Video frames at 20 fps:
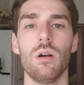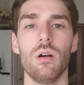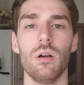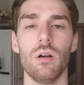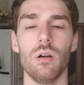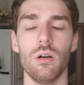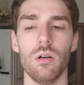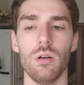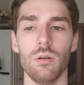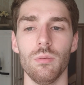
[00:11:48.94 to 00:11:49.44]

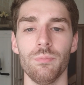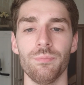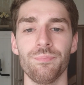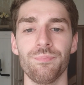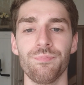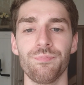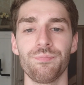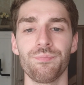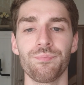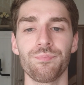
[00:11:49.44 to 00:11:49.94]

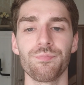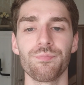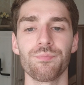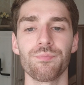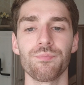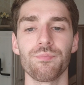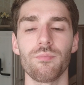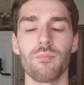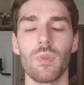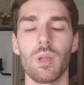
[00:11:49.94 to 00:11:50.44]

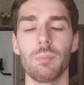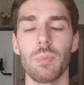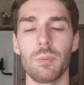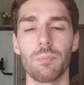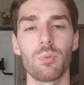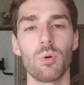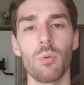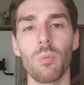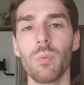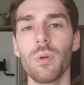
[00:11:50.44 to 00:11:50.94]

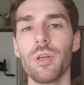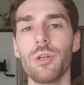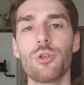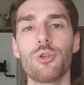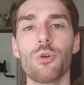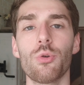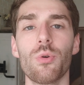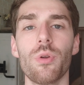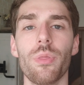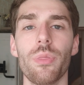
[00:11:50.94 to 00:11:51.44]
but probably
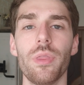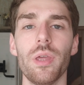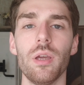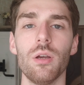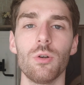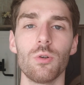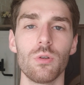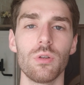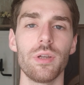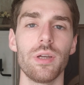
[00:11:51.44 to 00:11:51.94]
during the
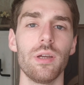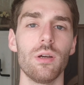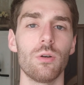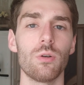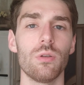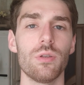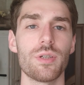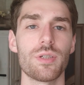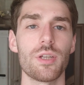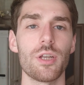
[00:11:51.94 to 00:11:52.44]
early
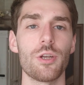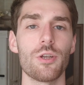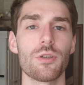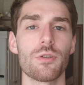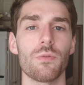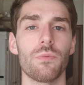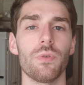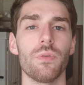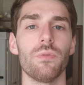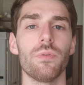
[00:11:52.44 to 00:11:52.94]
stages
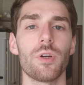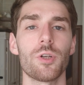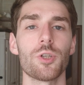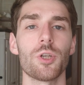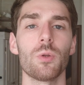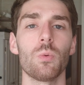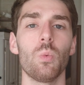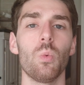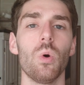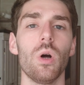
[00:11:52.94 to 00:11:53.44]
of
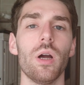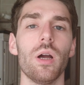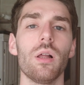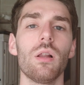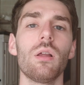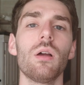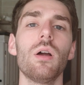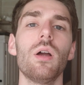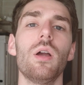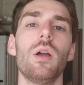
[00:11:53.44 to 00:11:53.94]
infection,
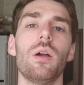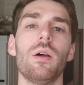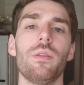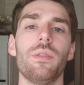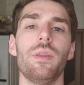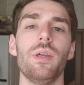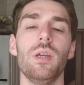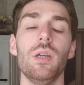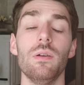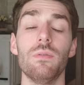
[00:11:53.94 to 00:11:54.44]
while
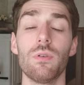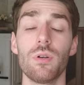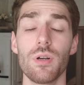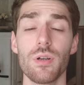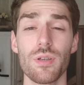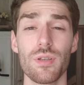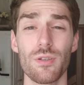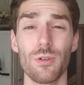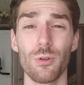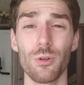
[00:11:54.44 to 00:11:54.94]
the
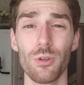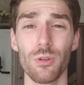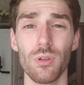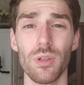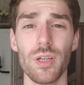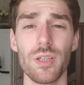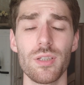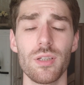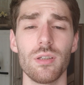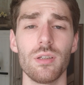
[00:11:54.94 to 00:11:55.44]
virus
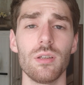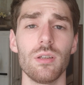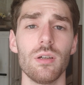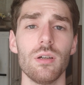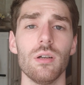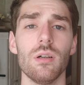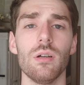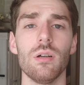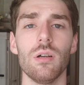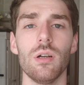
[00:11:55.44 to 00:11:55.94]
circulating
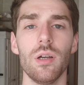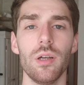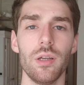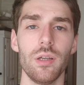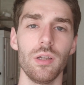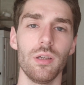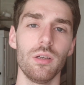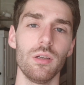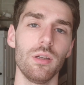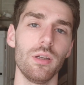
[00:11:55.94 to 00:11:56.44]

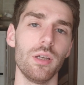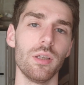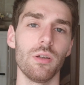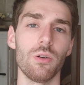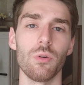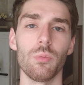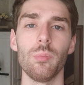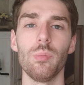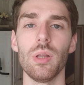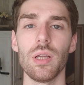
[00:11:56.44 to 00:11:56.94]
in
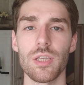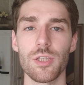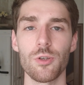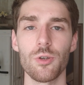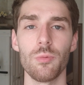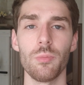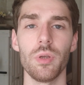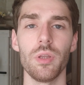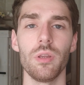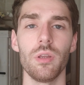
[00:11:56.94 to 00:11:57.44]
our
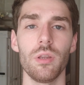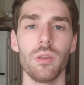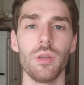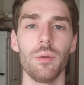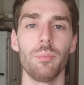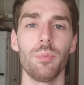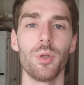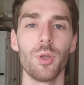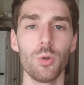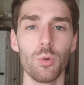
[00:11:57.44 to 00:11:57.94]
bloodstream in the
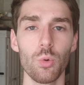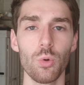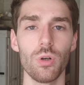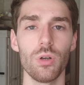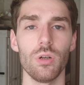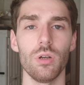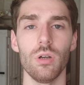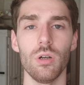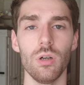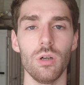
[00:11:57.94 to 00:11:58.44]

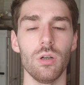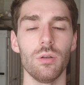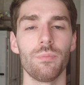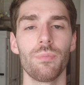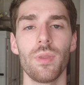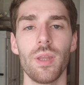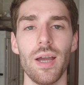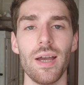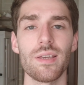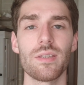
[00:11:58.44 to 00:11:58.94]
pure
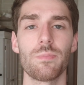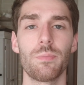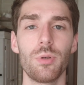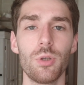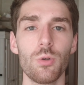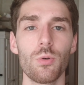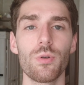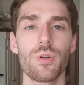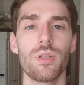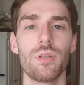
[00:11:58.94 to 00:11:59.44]
as
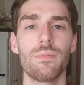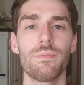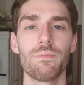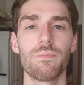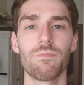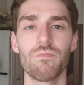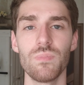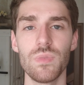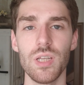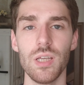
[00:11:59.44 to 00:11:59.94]
pure
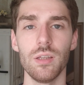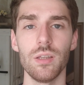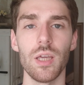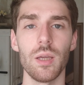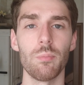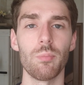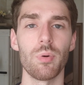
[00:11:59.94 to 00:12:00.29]
DNA